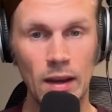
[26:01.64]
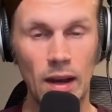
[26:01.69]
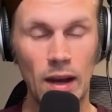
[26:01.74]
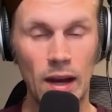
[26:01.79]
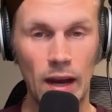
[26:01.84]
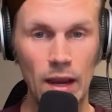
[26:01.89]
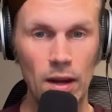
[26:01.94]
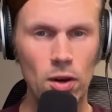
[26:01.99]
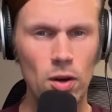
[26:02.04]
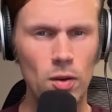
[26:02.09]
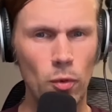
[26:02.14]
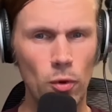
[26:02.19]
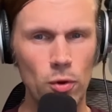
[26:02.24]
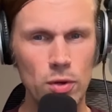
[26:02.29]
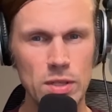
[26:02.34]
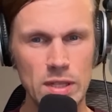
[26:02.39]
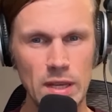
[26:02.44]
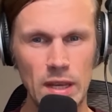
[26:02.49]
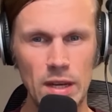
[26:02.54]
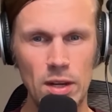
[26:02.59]
hire more
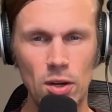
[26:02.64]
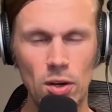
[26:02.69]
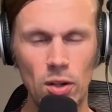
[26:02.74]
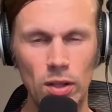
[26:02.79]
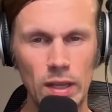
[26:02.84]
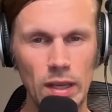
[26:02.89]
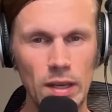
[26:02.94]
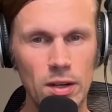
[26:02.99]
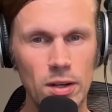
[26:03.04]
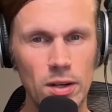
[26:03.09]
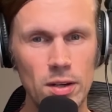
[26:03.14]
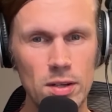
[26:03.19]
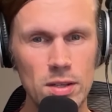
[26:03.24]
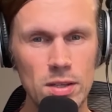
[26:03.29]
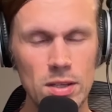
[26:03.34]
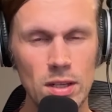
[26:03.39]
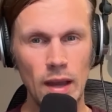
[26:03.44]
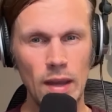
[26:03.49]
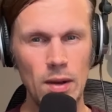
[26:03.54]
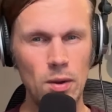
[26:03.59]
senior
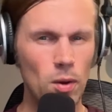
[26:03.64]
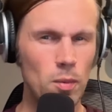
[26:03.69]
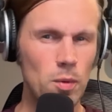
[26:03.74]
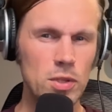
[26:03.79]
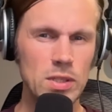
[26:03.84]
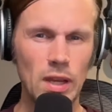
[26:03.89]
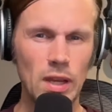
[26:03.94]
leaders, and you almost